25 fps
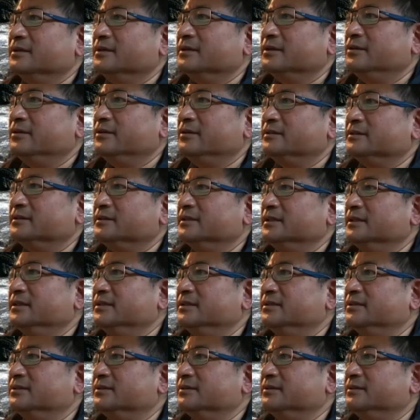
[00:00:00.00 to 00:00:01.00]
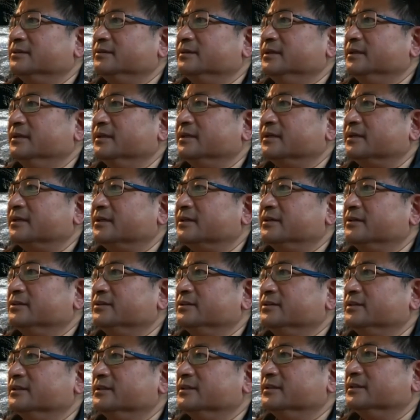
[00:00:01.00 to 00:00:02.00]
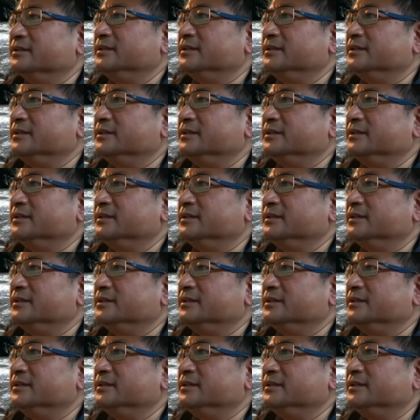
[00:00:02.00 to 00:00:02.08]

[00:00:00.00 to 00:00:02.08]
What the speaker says: curiously to encourage a